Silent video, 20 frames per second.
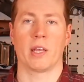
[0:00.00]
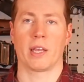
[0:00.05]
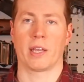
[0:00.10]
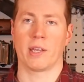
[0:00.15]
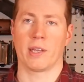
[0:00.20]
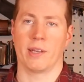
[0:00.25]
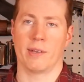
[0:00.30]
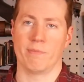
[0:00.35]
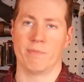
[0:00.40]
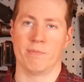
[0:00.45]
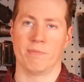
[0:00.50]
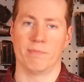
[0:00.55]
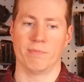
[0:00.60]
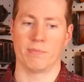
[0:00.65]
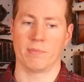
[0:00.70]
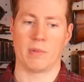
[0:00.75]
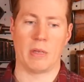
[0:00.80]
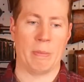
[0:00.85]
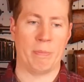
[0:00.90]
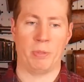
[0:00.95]

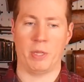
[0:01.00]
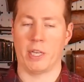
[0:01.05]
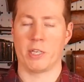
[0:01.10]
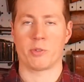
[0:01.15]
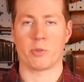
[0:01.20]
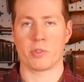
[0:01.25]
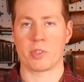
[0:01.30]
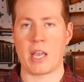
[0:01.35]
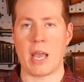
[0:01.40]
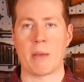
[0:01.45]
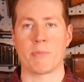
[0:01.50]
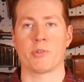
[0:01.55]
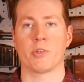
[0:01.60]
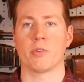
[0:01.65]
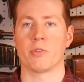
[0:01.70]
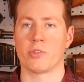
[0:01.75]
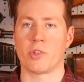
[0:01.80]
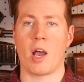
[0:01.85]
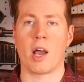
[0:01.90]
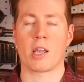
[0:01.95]
a place was captured
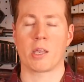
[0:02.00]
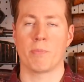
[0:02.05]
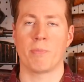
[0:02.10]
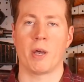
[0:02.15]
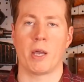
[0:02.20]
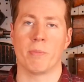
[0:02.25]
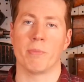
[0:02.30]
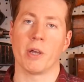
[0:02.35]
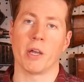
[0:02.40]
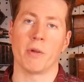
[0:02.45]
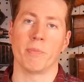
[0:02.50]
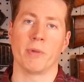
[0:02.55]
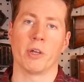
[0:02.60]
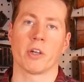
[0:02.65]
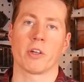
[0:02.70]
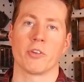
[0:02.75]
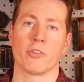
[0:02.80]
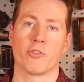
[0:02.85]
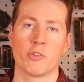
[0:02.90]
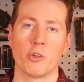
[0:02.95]
and was occupied by our
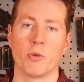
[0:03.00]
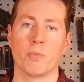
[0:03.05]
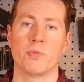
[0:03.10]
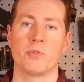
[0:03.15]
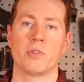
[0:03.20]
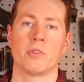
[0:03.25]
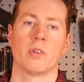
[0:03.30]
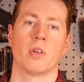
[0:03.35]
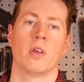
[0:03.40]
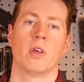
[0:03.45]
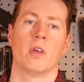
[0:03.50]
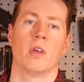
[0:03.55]
American troops,